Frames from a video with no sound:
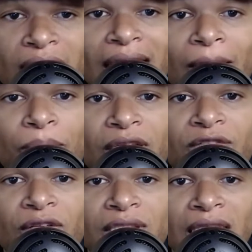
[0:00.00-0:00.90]
key piece
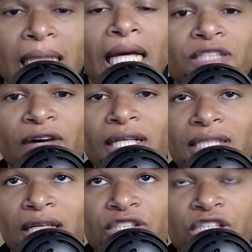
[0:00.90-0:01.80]
of declassified
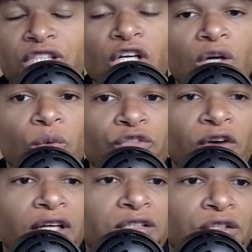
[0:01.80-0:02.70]
intelligence, which
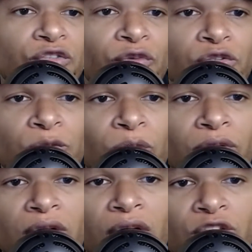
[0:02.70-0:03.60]
Fox News first
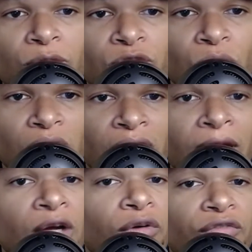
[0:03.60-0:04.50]
reported on October 20,
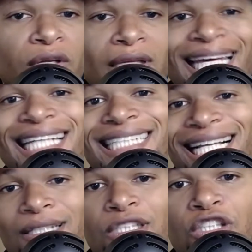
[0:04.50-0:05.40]
revealing that
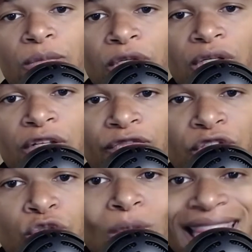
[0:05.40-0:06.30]
intelligence community
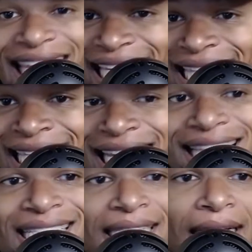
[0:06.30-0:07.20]
officials within
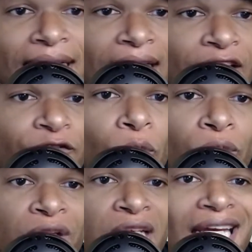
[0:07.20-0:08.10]
the CIA
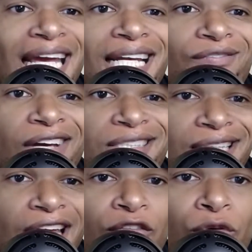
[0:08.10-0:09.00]
forwarded an
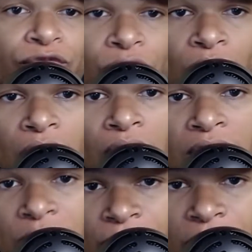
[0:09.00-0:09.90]
investigative referral on
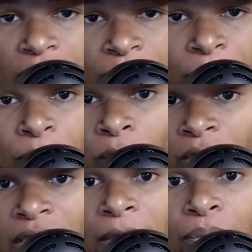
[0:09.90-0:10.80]
Hillary Clinton,
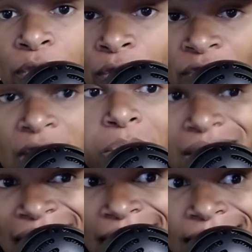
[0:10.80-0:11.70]
purportedly approving a
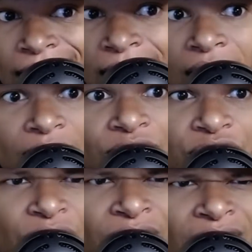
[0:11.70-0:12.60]
plan
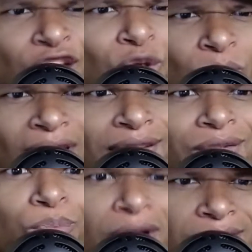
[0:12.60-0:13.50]
concerning U.S.
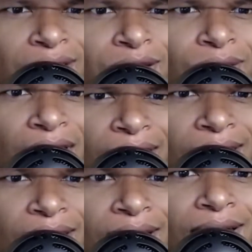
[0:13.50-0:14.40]
presidential
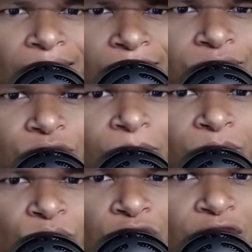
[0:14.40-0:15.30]
candidate Donald Trump
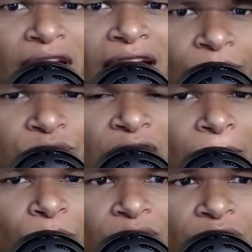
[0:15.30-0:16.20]
and Russia hackers
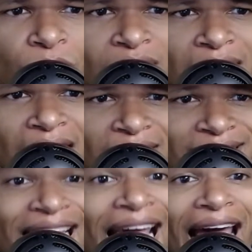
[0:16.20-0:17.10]
hampering U.S. elections
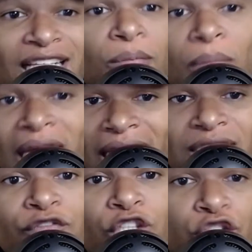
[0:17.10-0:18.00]
as a means
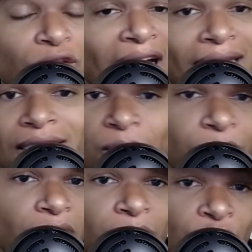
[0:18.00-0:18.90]
of distracting the
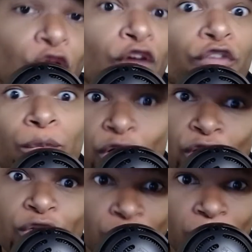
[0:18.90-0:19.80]
public from
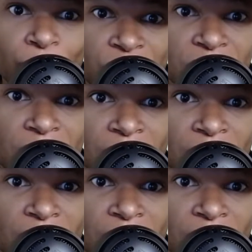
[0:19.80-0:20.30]
her use